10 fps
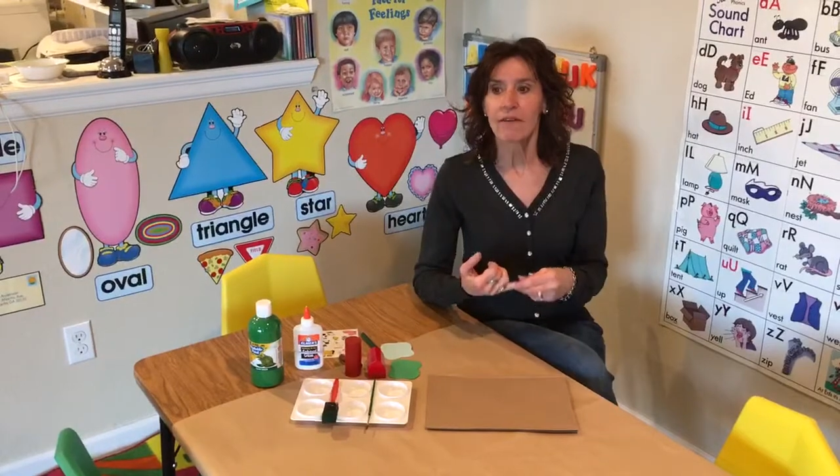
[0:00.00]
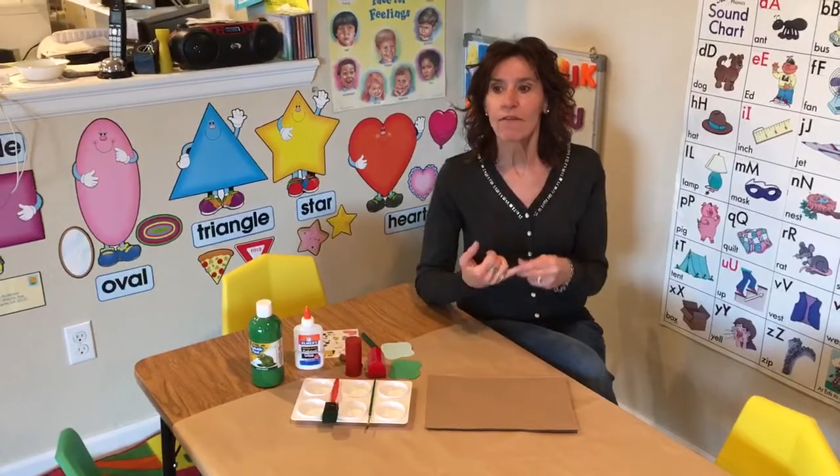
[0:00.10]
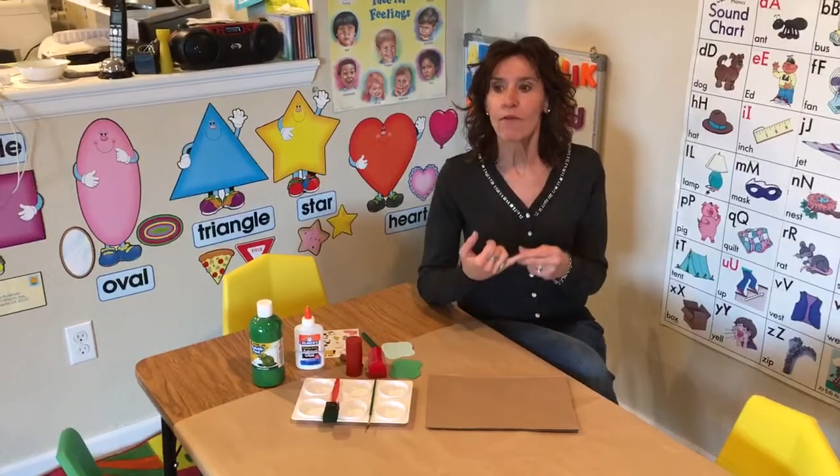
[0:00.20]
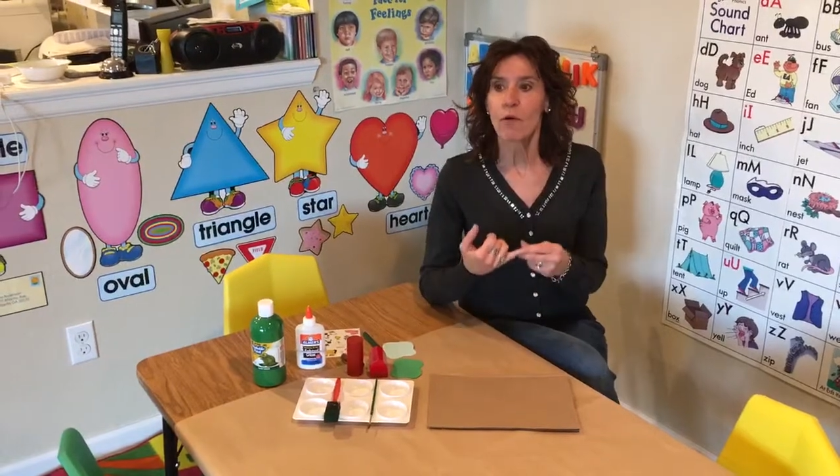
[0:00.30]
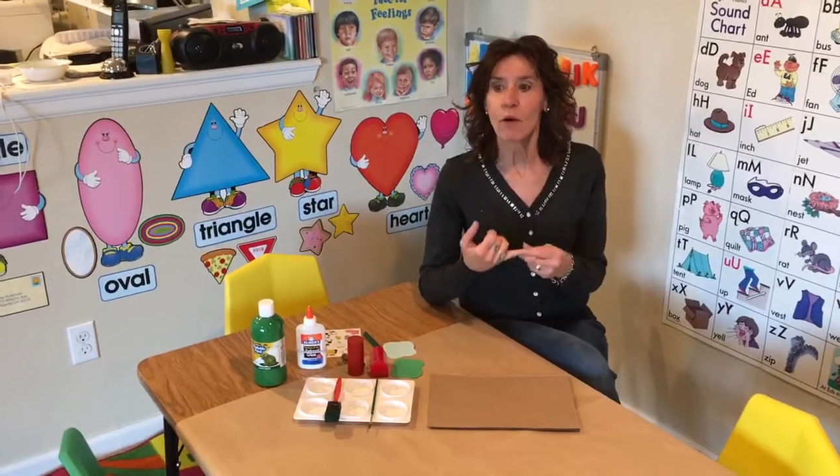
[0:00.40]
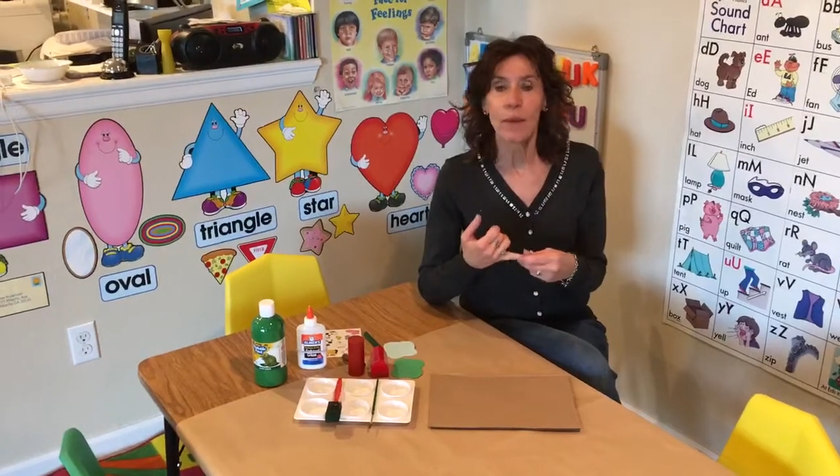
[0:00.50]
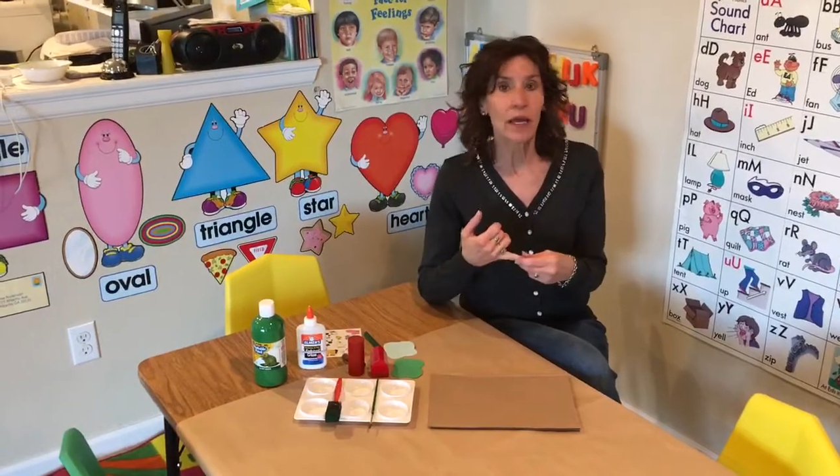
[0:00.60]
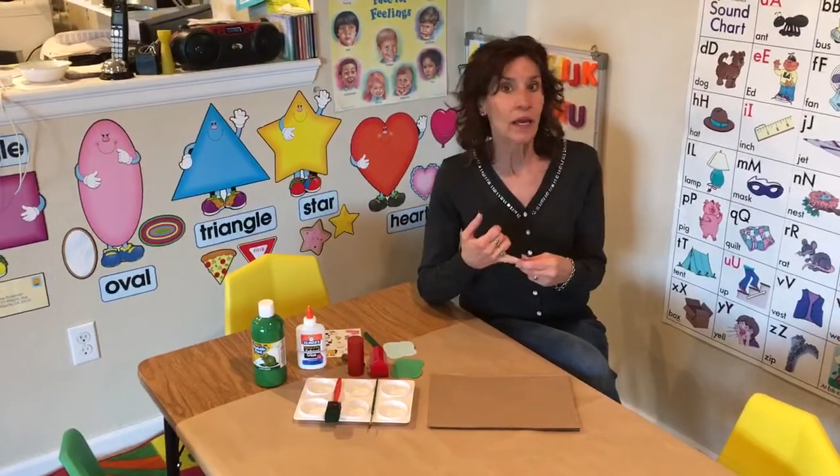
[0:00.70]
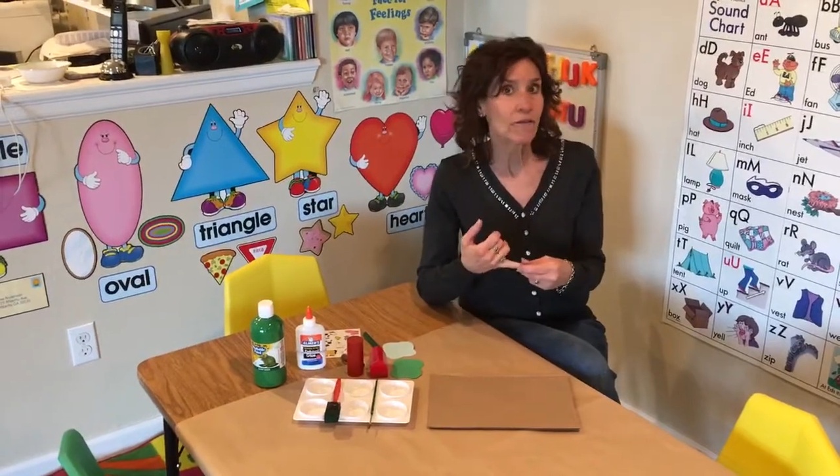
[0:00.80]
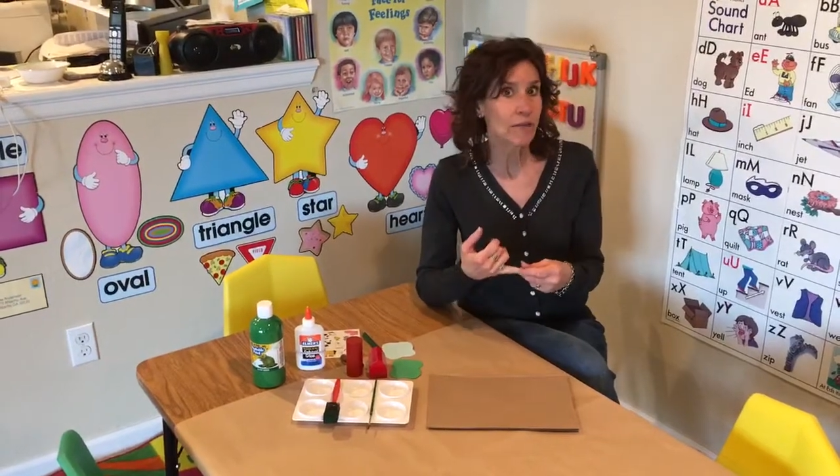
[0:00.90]
for
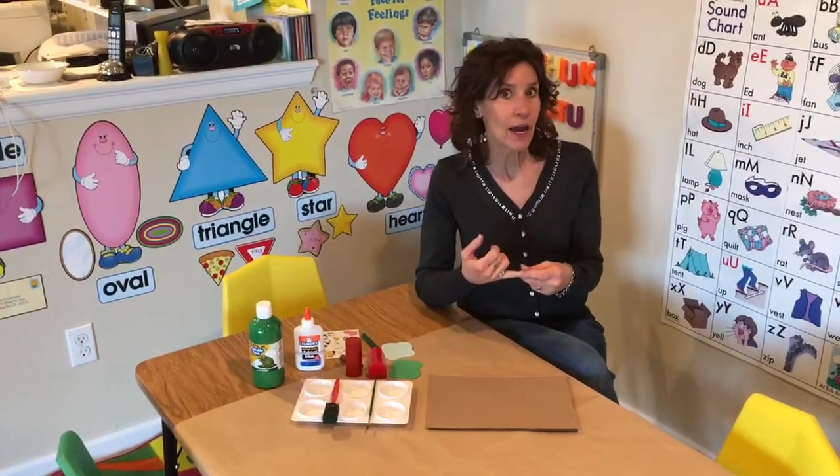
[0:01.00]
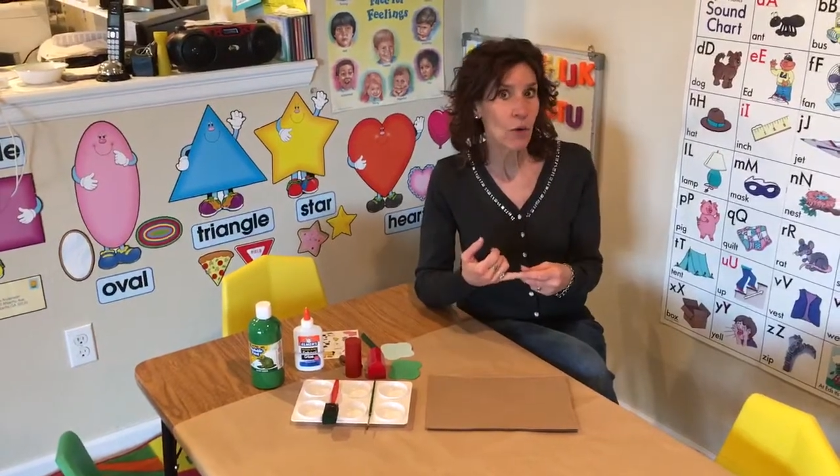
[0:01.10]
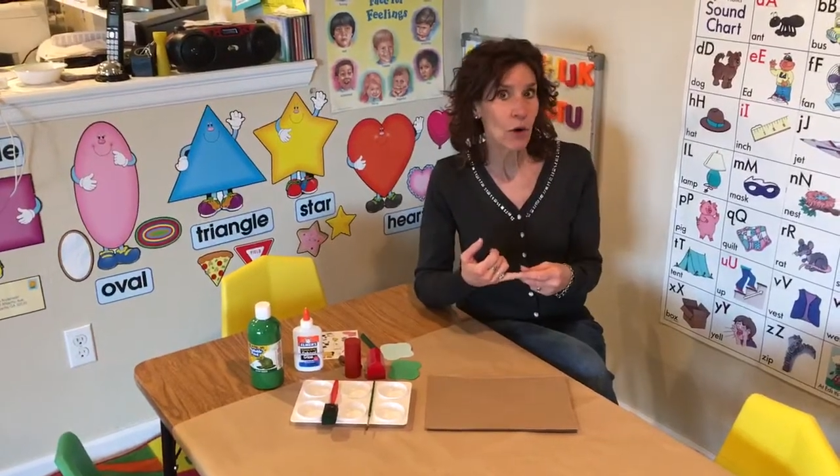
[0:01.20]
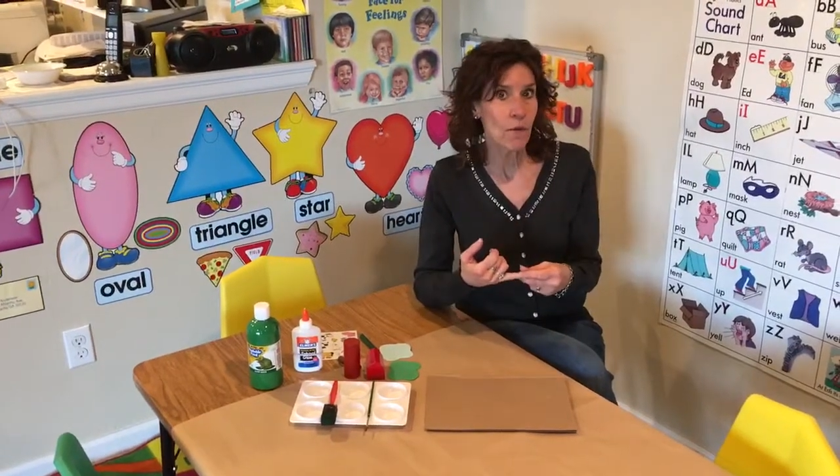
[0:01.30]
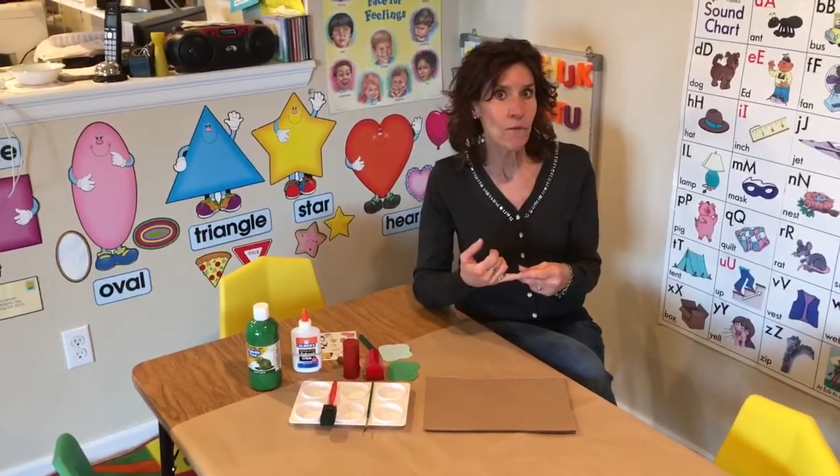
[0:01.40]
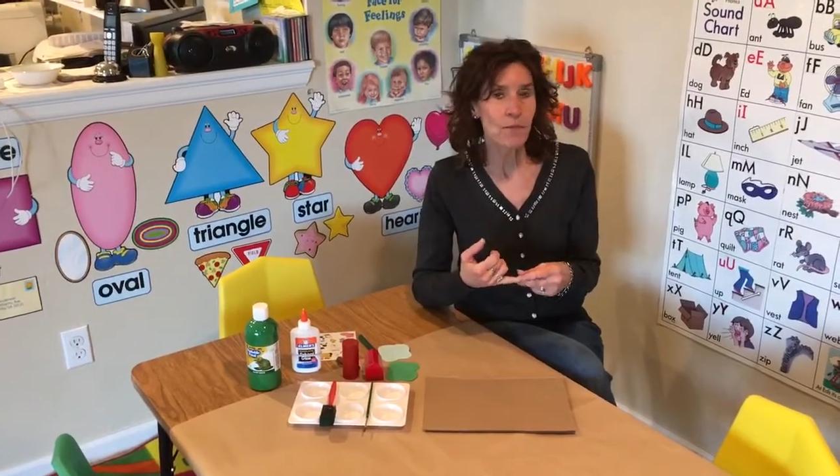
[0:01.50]
making flour,